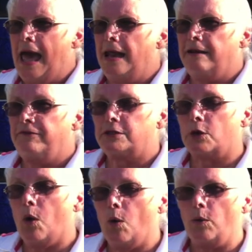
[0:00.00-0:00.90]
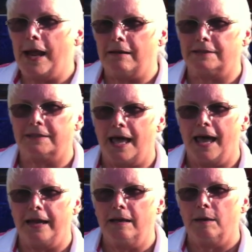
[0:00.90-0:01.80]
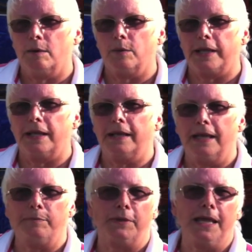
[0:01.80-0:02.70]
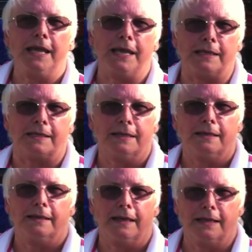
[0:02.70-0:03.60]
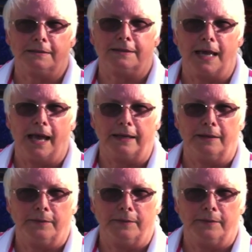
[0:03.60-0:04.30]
And if it's cold outside, we can keep the heat inside.